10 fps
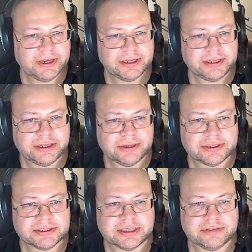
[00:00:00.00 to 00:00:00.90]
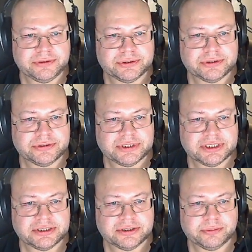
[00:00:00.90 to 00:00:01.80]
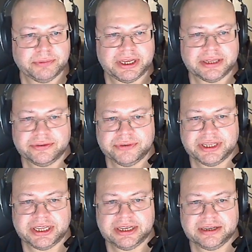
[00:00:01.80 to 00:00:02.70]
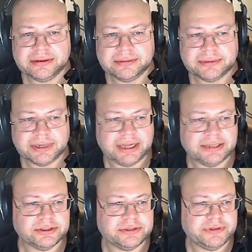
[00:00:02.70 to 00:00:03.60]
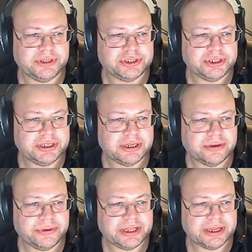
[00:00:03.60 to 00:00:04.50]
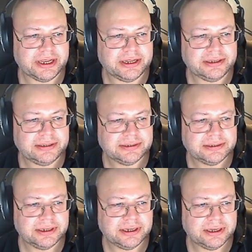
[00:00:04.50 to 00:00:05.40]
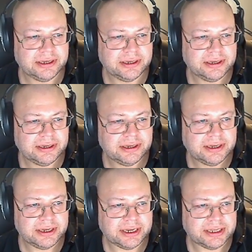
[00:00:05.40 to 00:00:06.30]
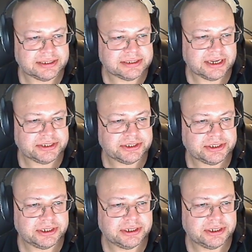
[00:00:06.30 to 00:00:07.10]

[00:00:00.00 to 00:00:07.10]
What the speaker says: and then you can set Fusion 360 to be in 3D. I'll just finish it and go in again, edit sketch,